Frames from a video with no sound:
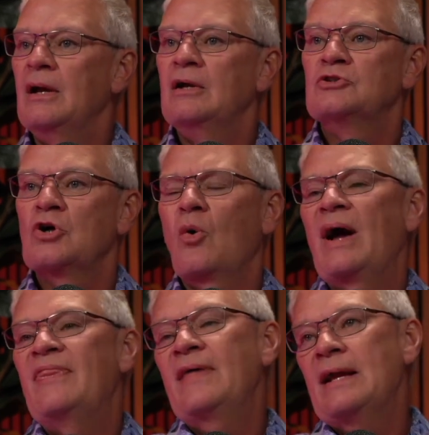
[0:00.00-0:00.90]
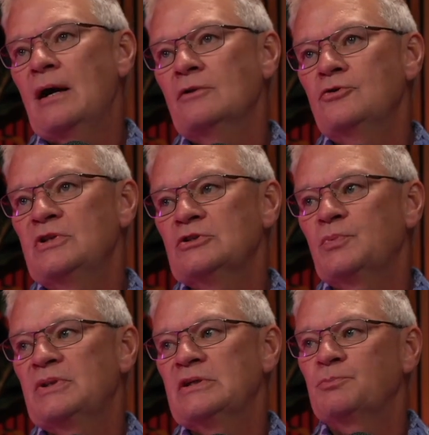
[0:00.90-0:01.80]
So I think I'll do this
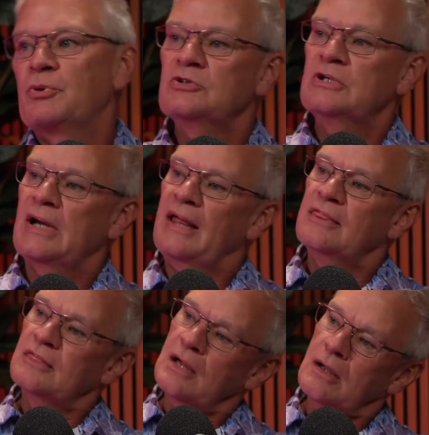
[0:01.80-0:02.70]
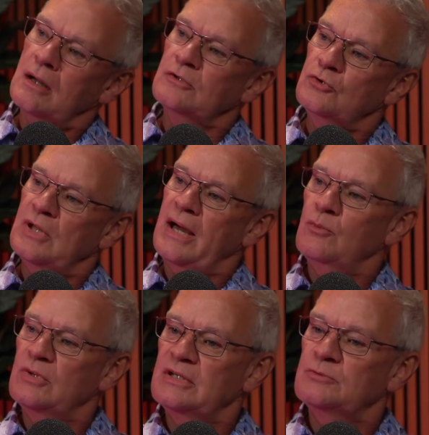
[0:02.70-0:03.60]
with this person. I think I'll do that
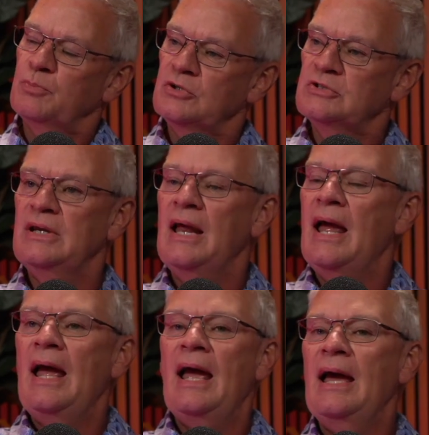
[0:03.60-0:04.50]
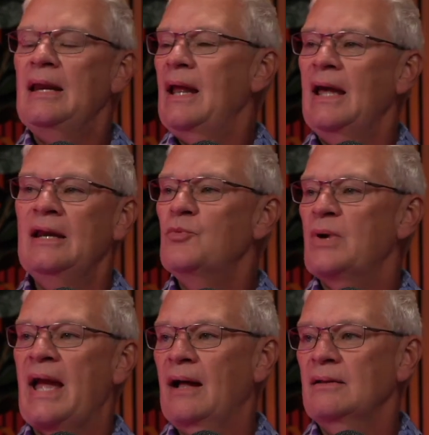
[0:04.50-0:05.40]
with this person. And in
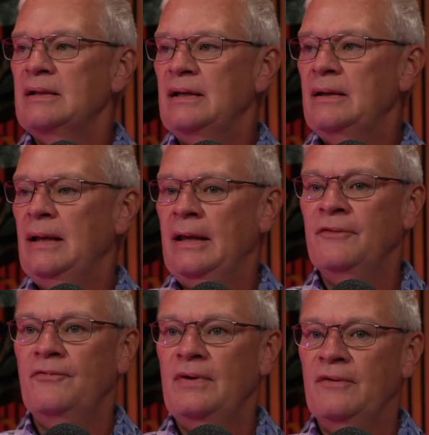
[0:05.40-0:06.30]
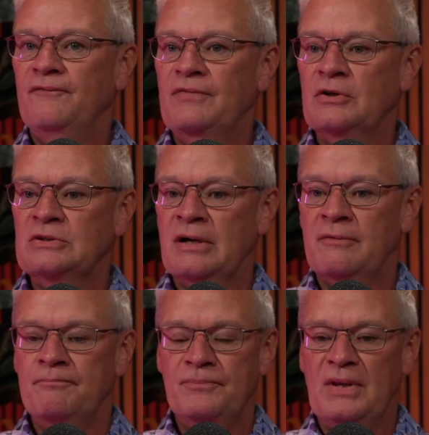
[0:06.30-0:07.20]
reality, if there's
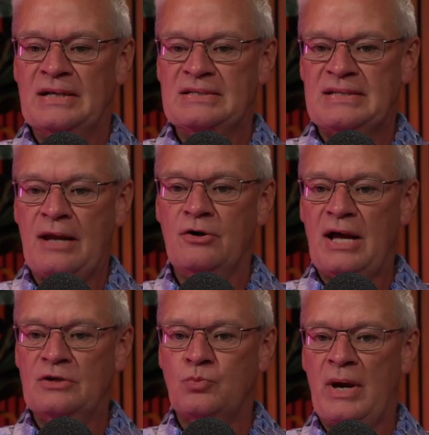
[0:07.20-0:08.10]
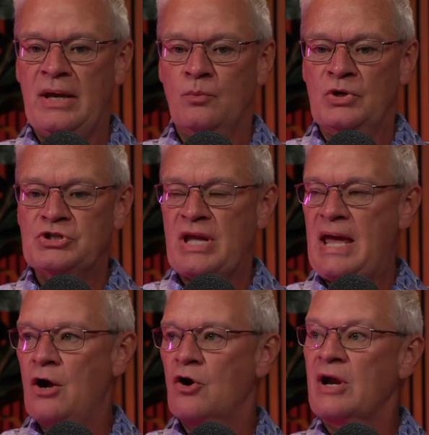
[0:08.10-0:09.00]
a standardized way in which
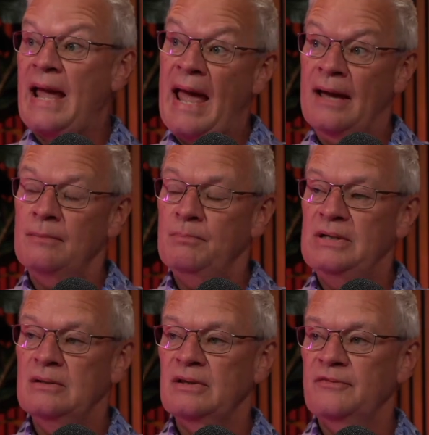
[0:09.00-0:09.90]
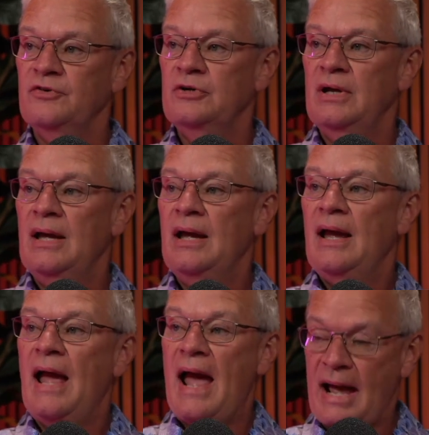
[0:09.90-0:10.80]
care can be delivered
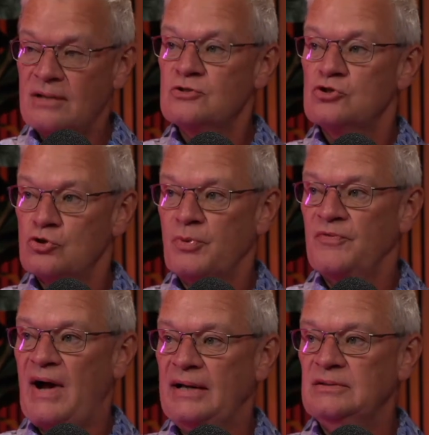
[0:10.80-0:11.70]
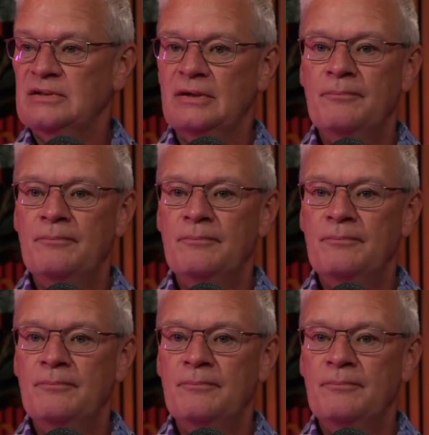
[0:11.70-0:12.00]
and supervised,